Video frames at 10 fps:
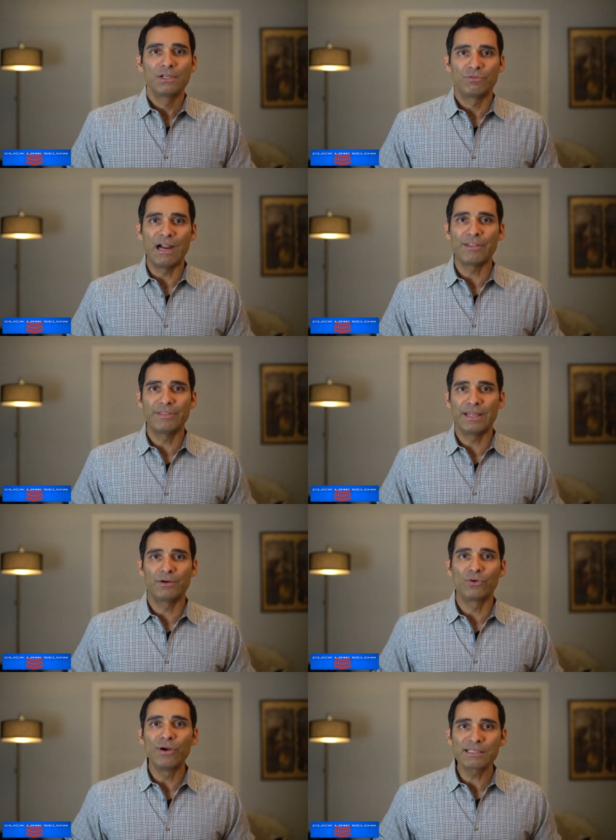rather
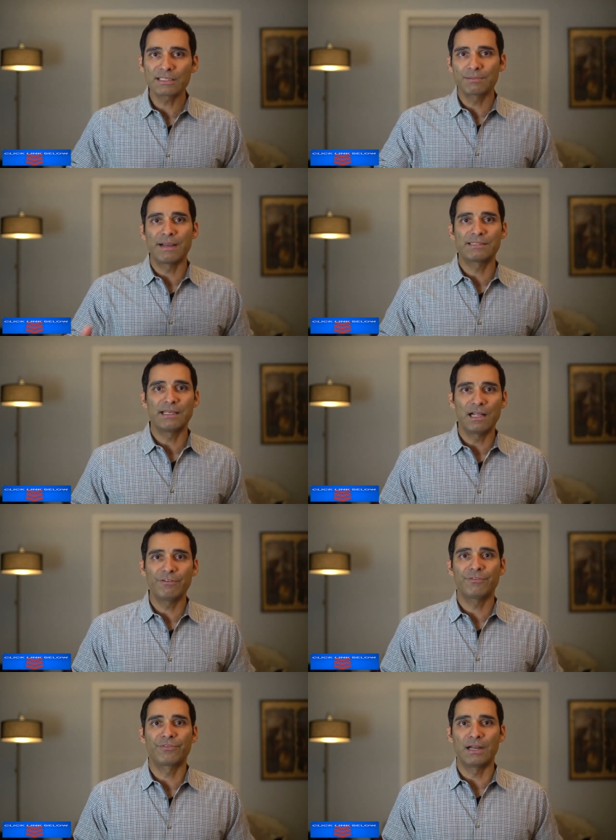than risk
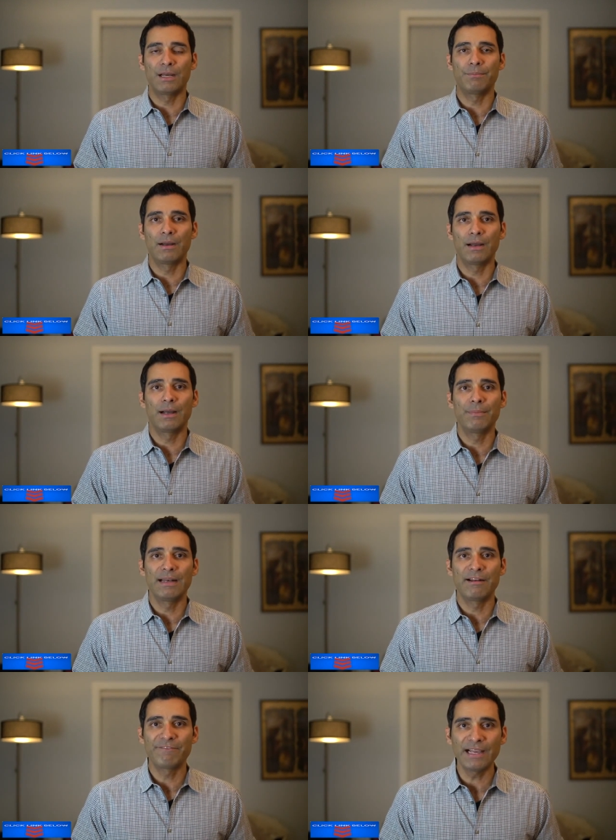myself from um,
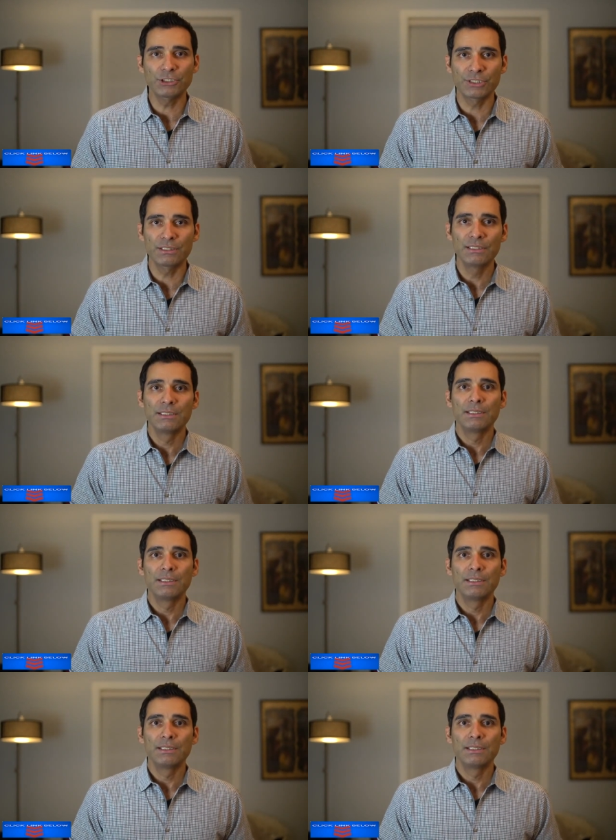an infection